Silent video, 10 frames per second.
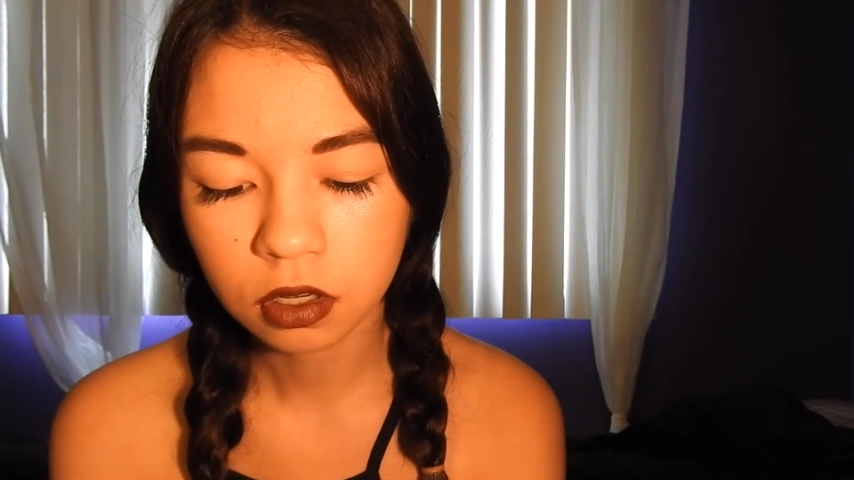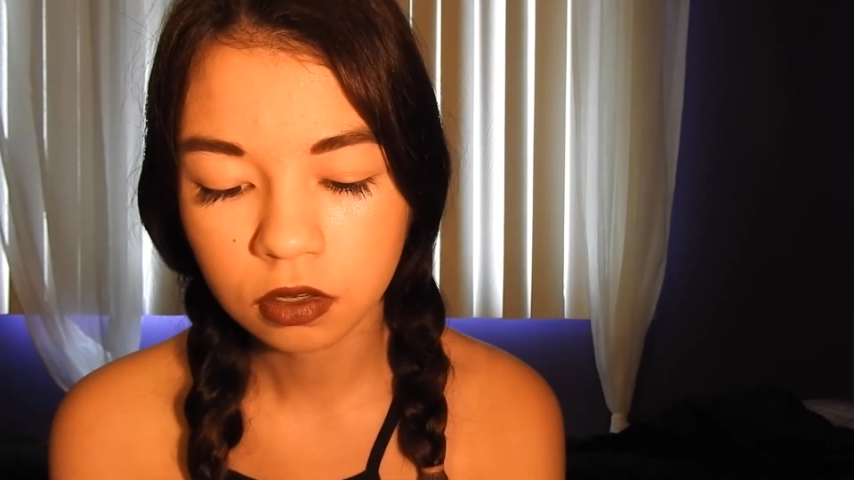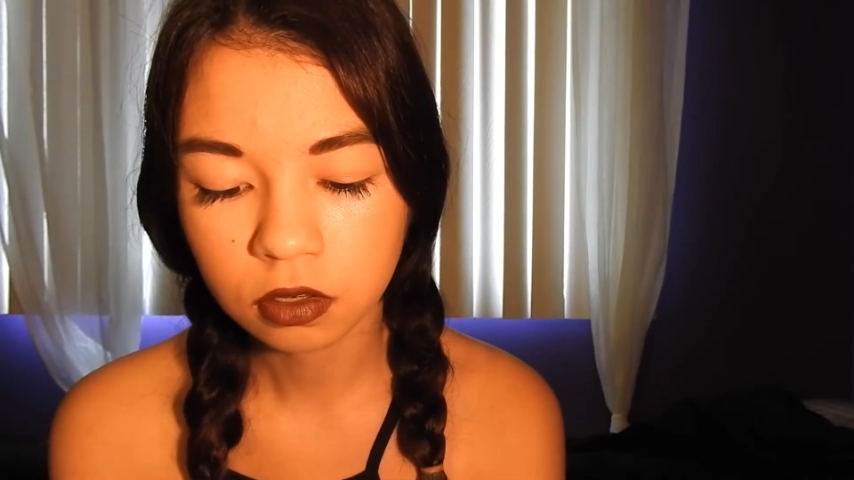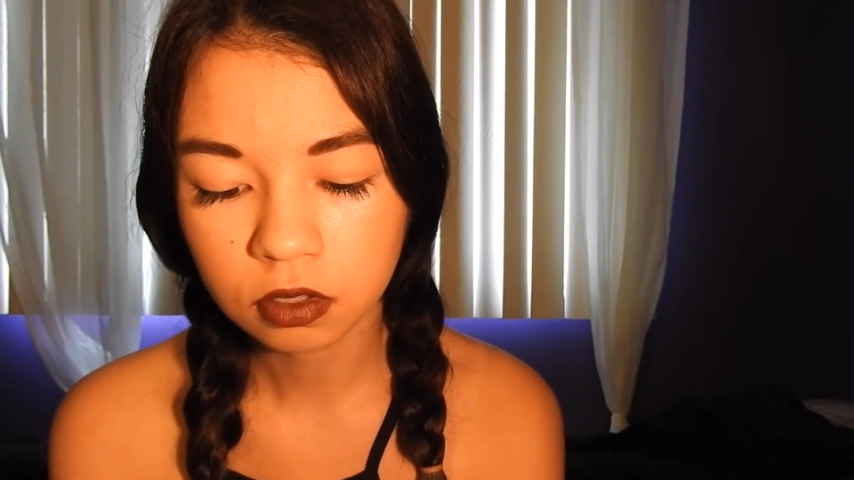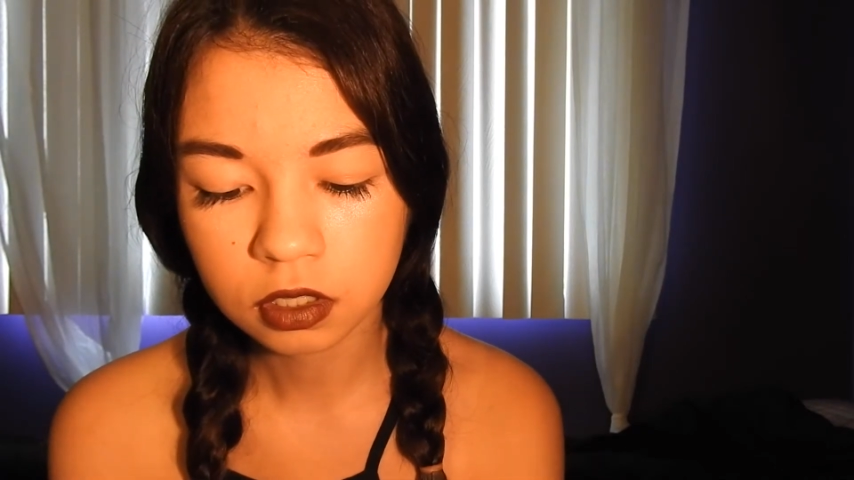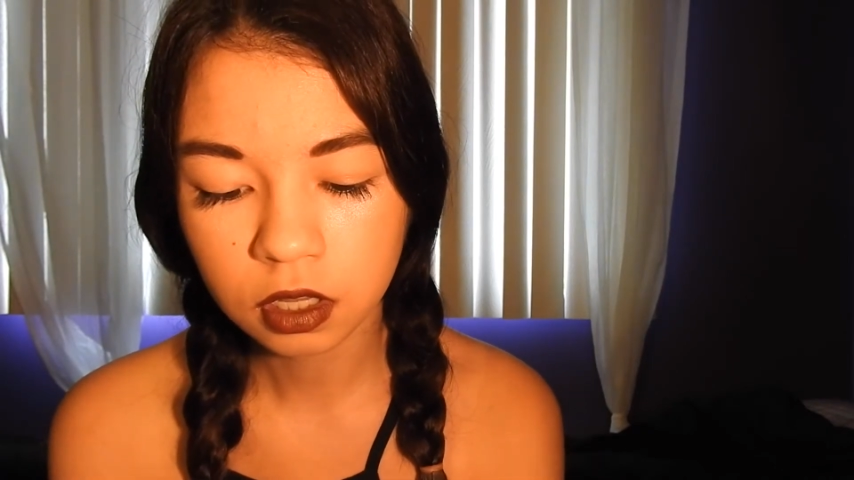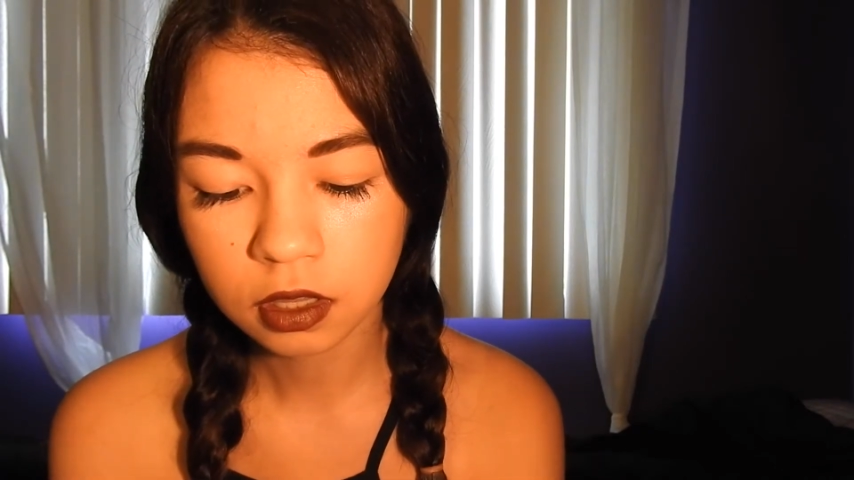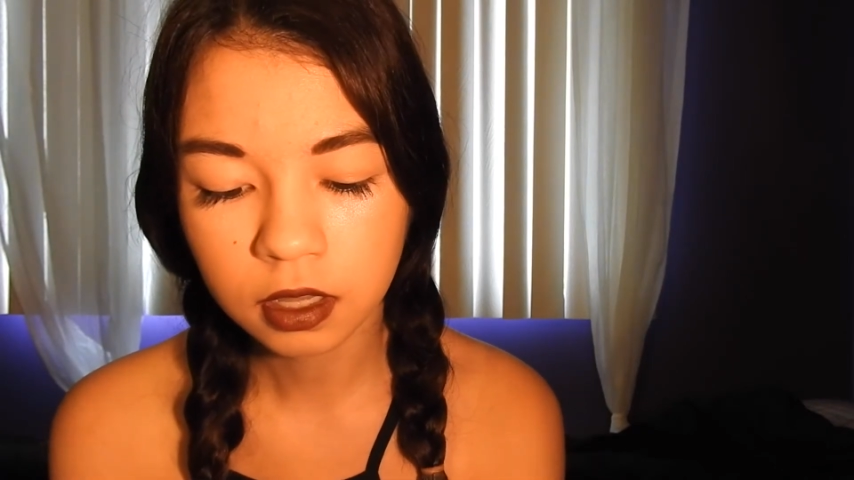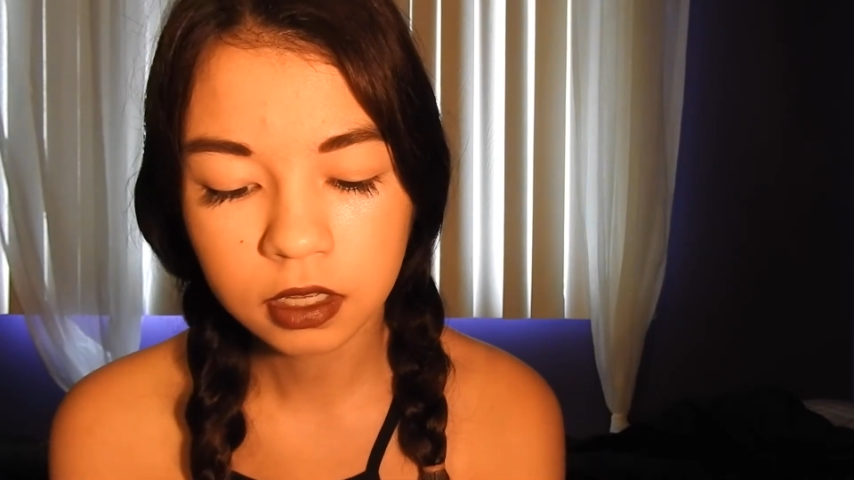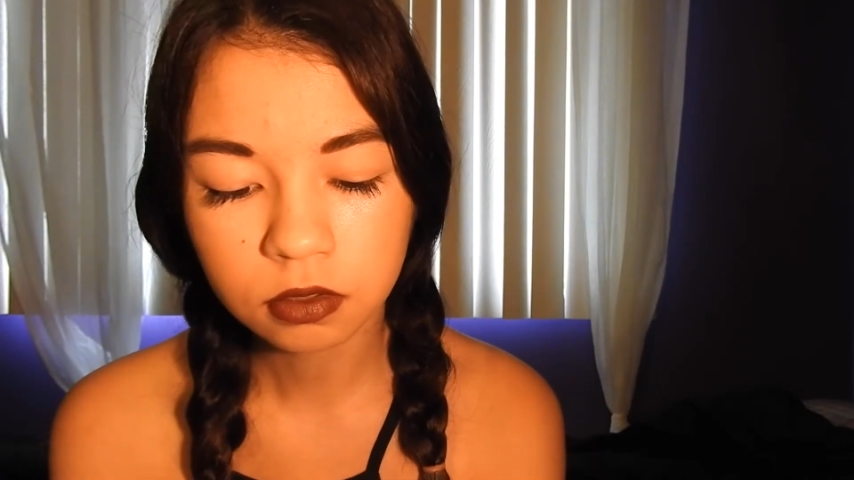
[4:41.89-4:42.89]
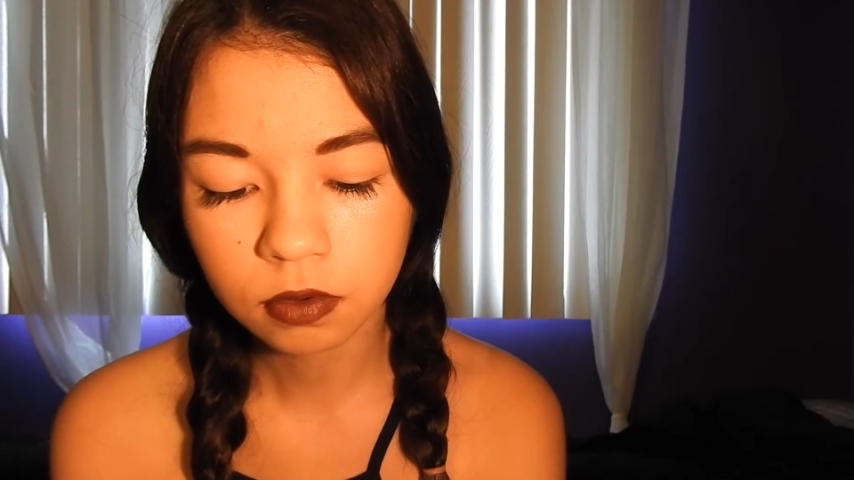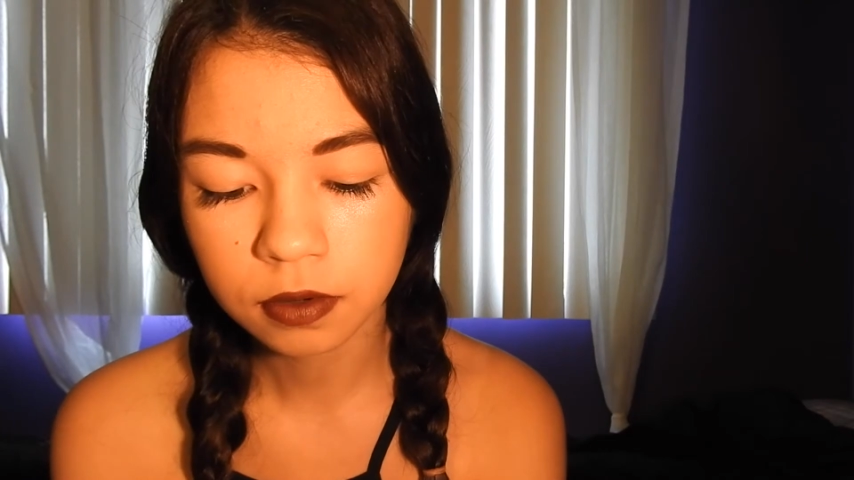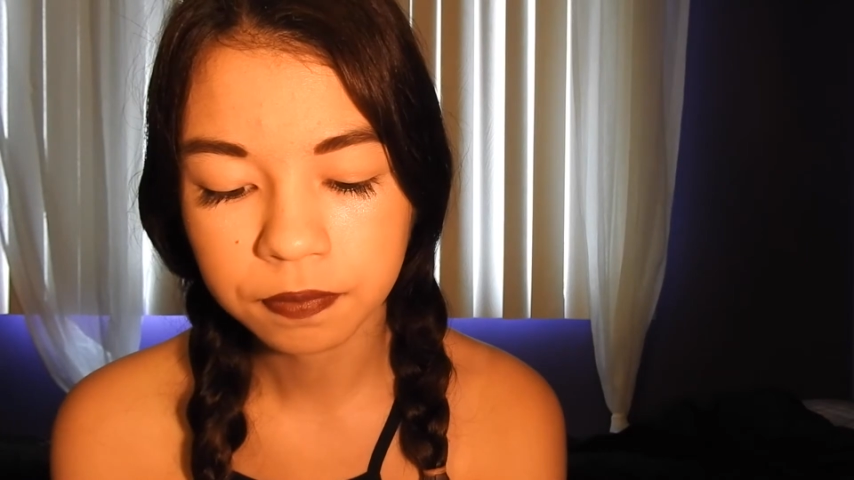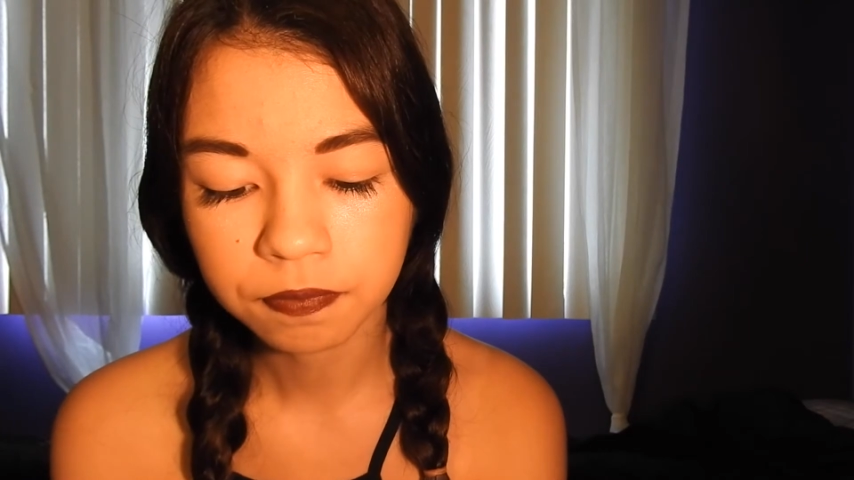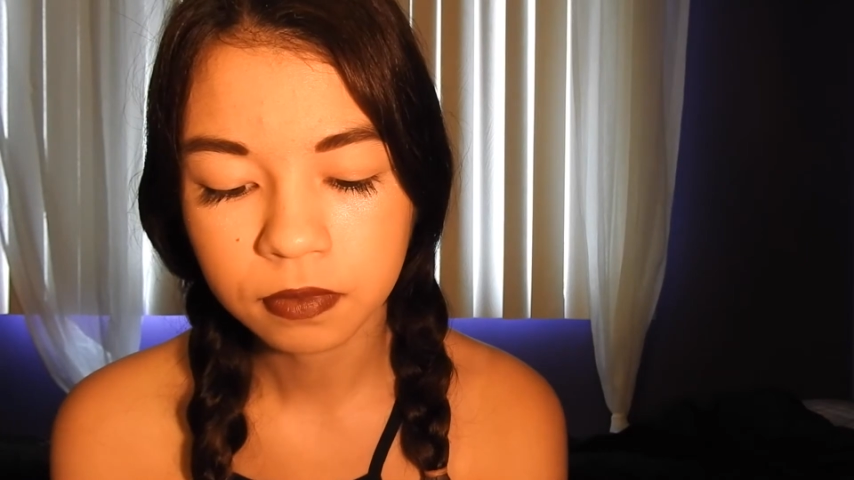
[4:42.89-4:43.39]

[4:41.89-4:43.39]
Oh, no, it's not the last one.